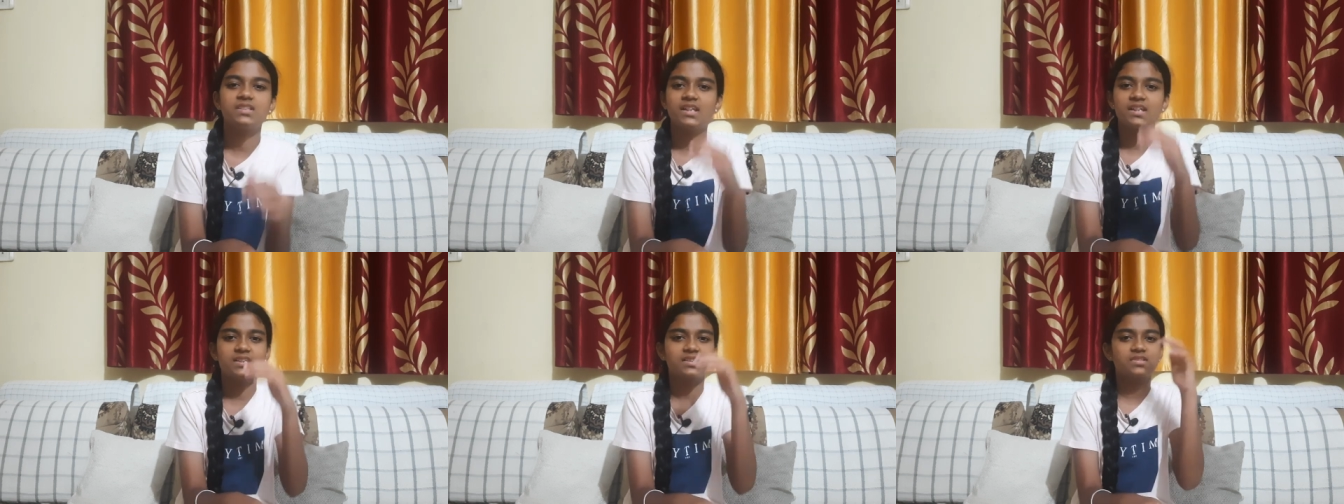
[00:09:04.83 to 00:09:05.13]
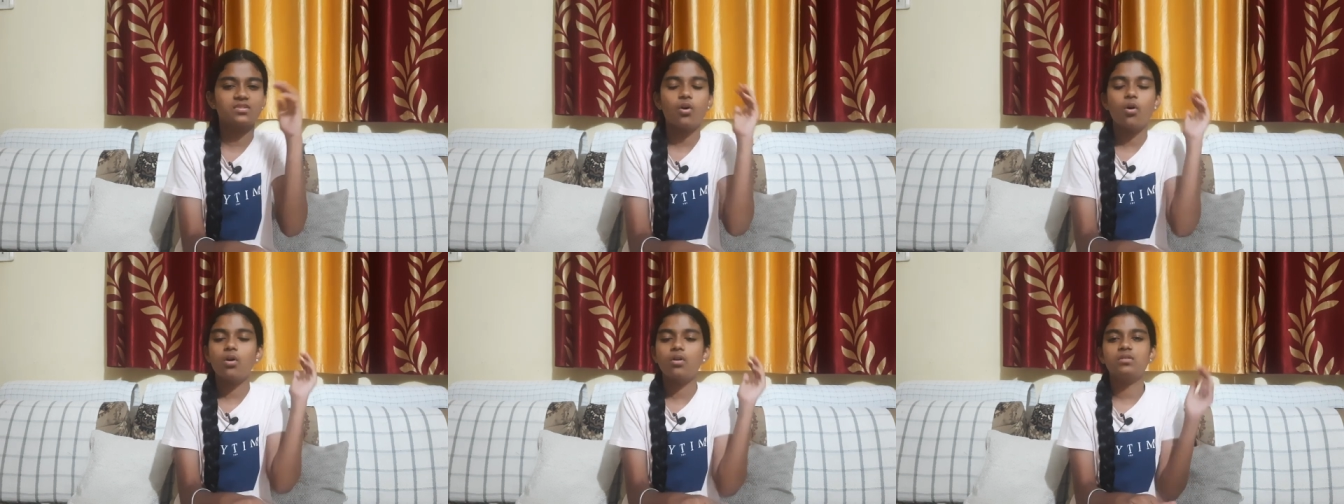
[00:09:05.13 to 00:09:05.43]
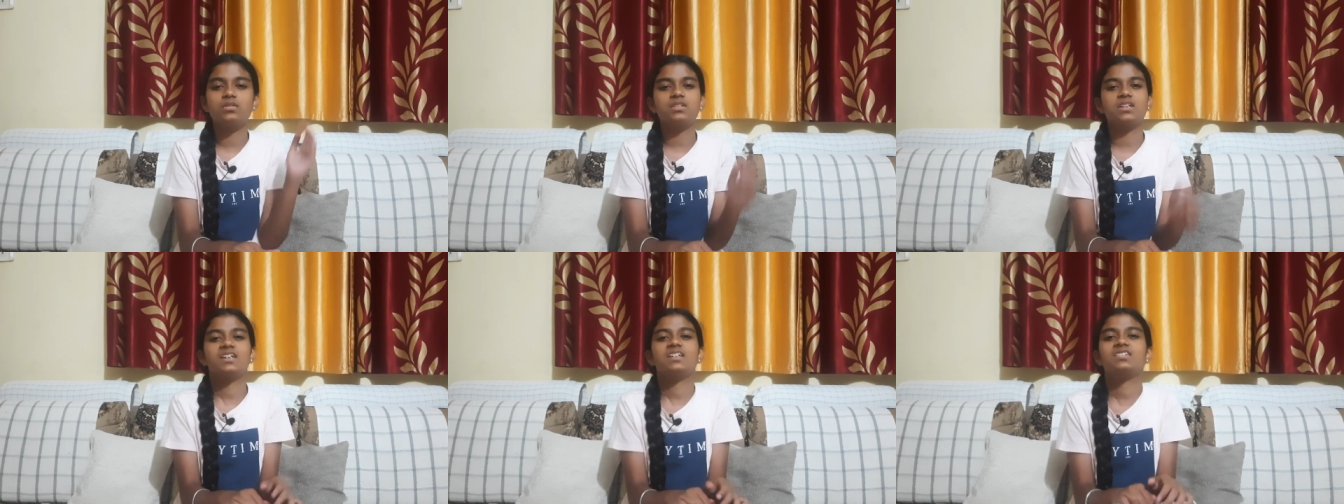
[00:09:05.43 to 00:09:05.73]
these
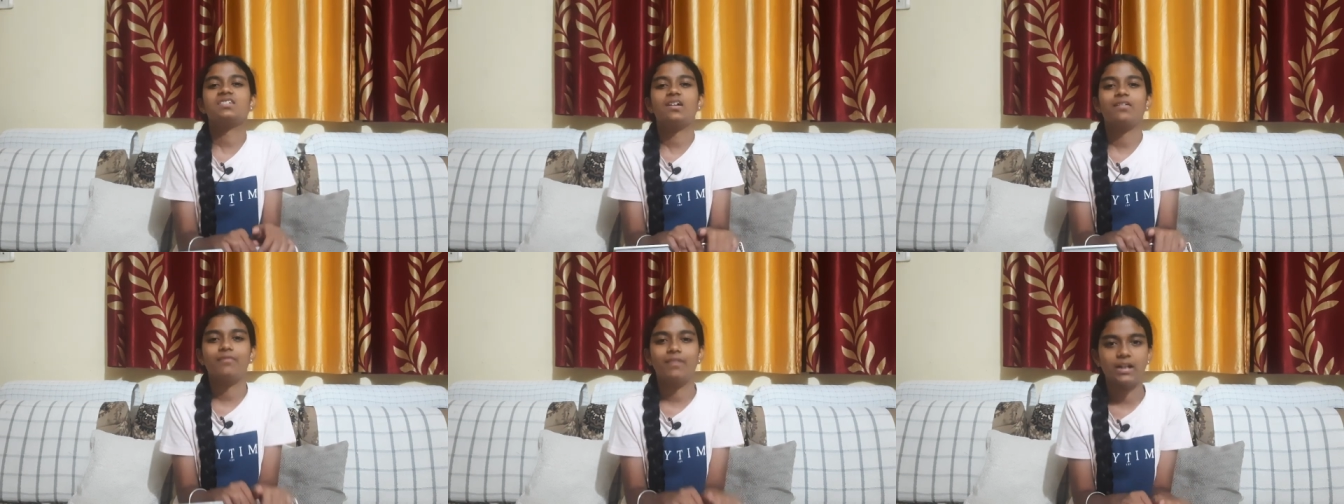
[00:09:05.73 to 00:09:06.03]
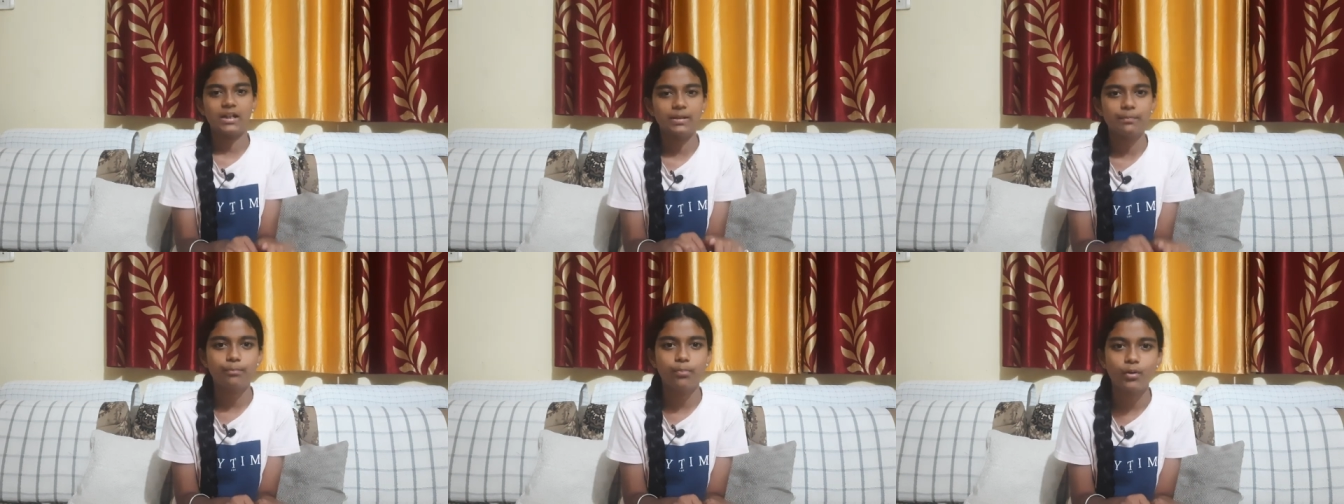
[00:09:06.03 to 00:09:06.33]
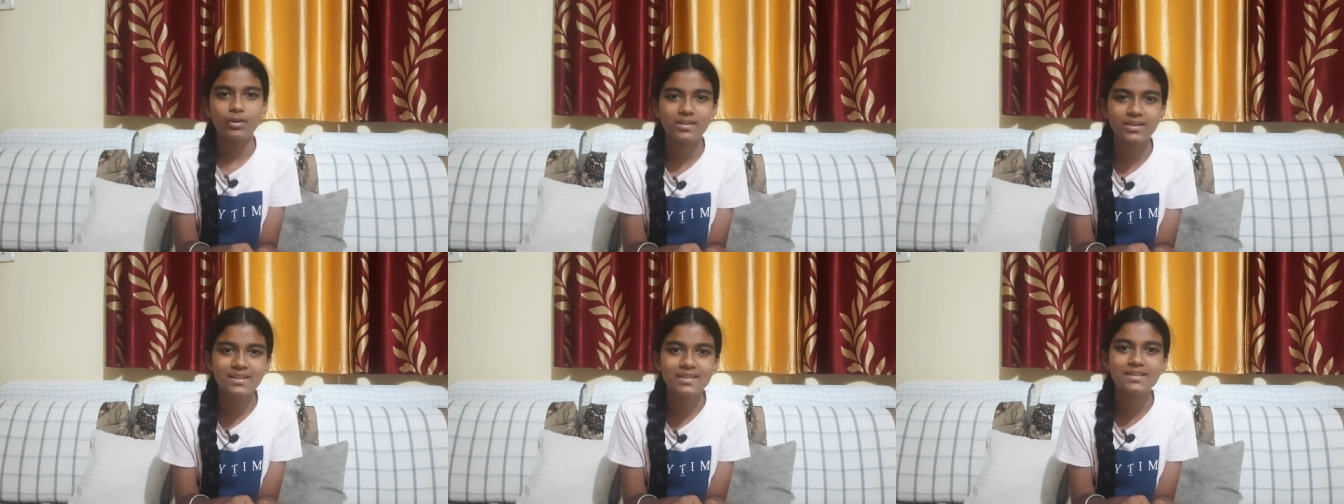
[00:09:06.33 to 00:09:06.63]
all things are very
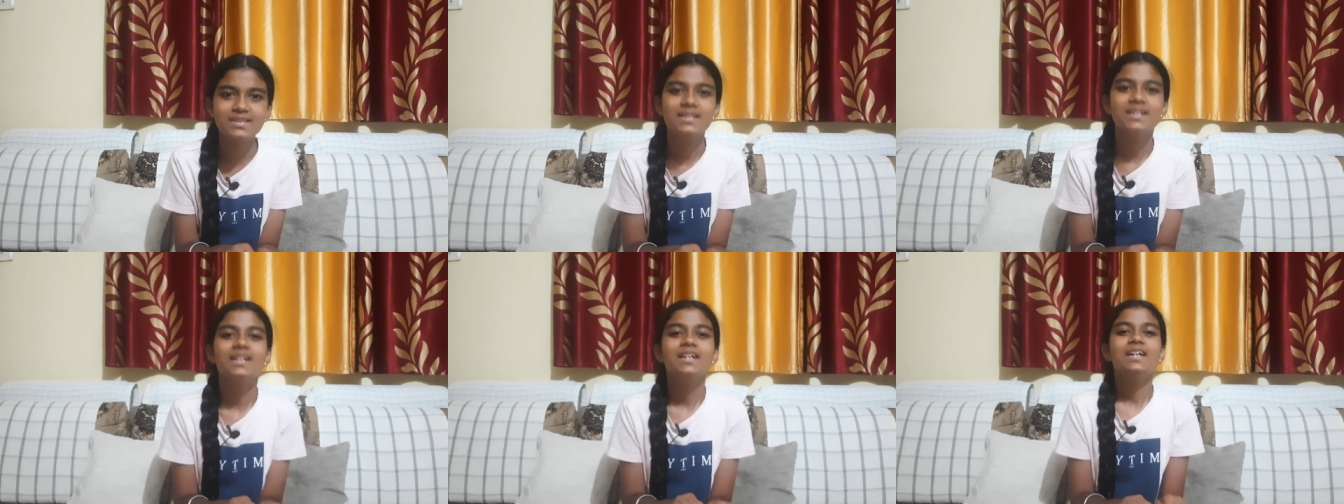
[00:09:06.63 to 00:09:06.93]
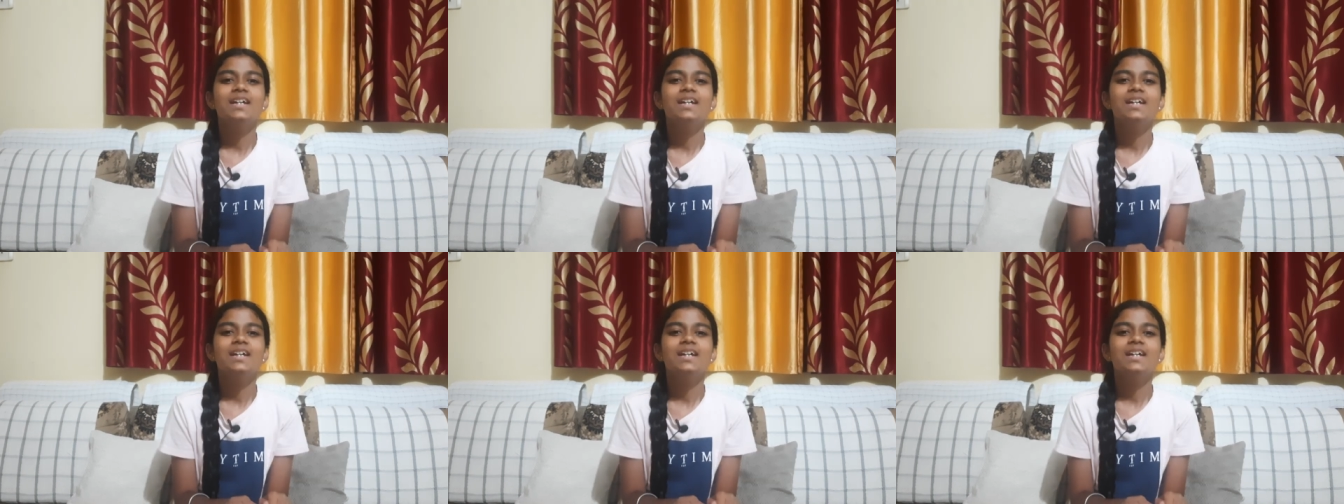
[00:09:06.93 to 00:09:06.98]
important,